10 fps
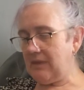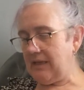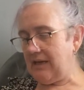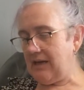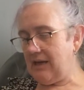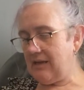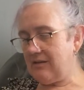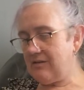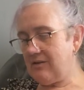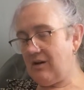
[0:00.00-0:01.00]
and
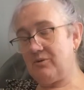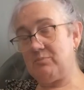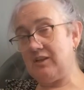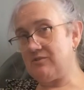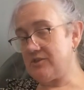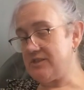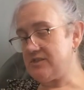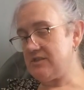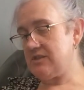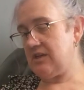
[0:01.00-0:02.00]
I would be
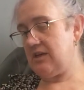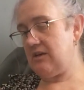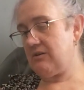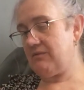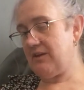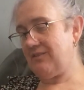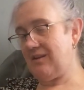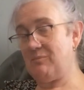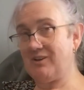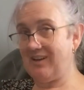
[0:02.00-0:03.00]
interested to hear if there's
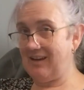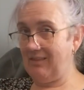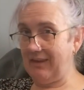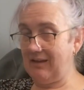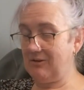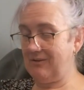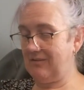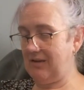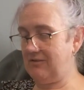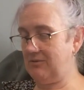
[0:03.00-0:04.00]
anybody out there who's
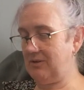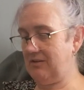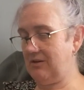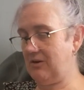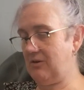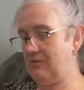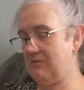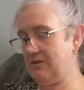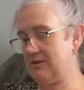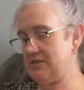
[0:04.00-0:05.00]
had to undergo
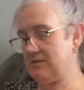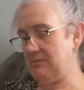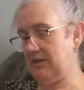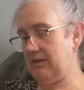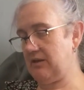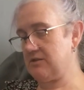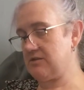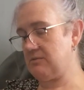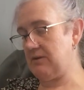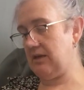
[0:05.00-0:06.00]
very similar things
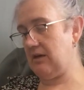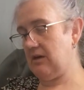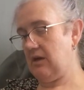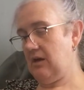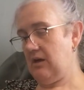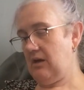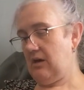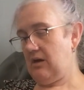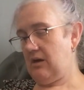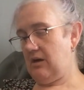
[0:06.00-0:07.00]
to me.
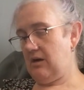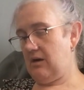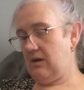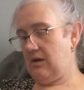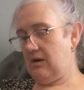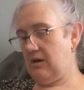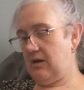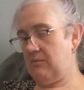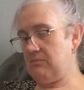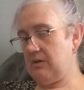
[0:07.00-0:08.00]

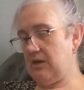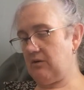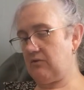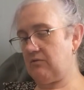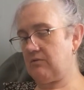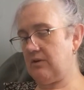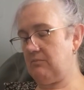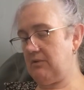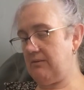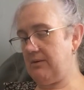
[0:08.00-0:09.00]
I'm
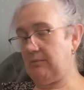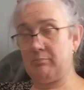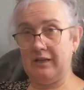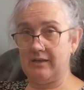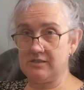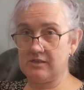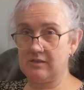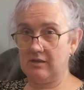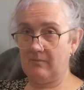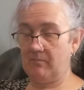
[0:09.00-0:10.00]
extremely blessed
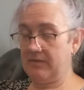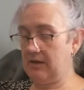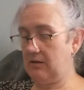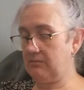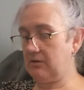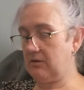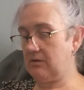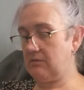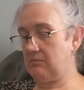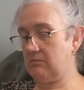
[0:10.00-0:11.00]
that I've got a
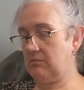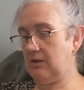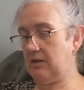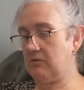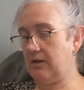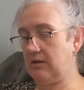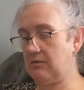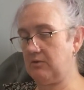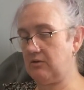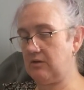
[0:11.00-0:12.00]
really great
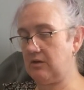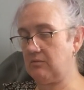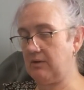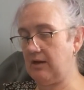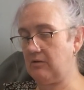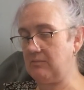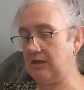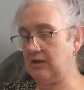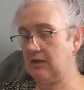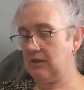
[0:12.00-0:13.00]
community around
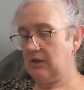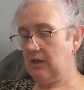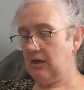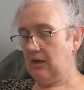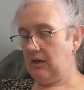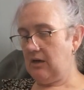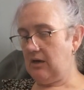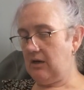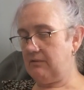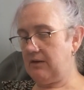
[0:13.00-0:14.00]
me.
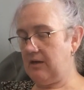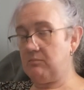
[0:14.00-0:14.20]
I've had